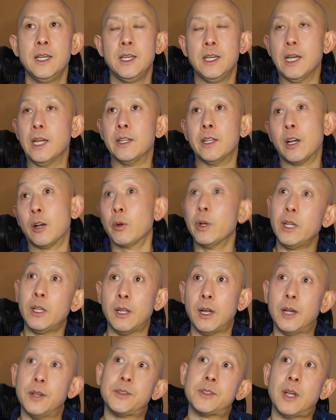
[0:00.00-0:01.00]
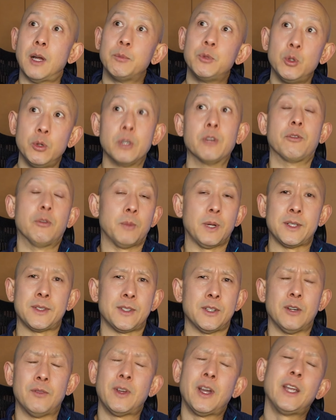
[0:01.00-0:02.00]
And then I realize I'm doing it for
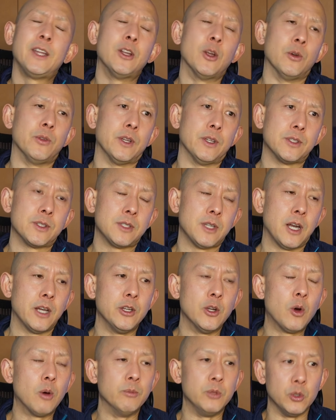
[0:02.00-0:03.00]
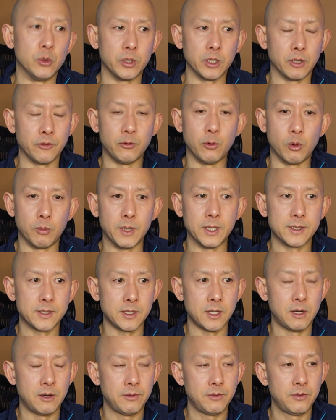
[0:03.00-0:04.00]
myself. I know this. I know I'm doing it for
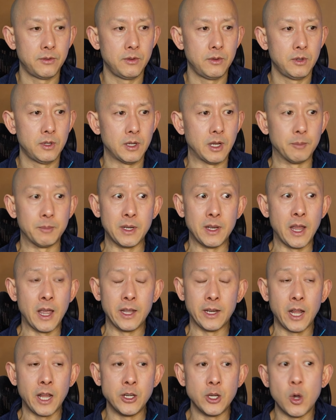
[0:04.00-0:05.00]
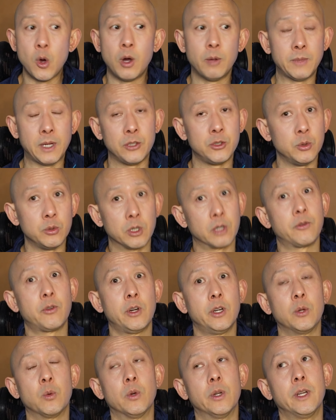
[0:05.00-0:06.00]
myself. And I know I'm not doing it for
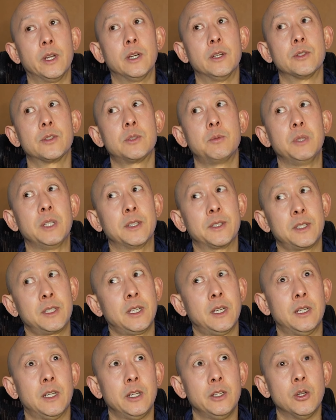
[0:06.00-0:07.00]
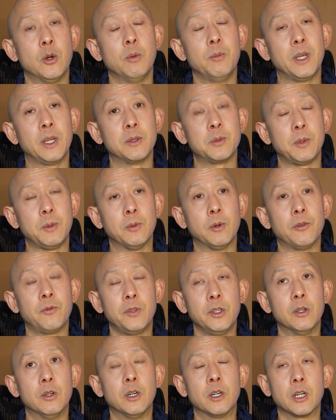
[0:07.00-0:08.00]
anyone else, because again, I know it makes people
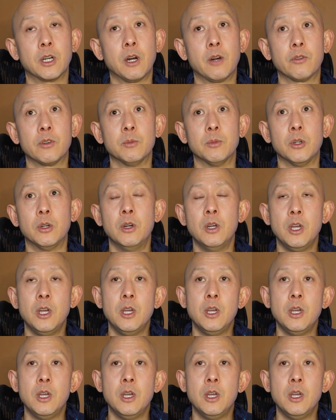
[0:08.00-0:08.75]
feel uncomfortable.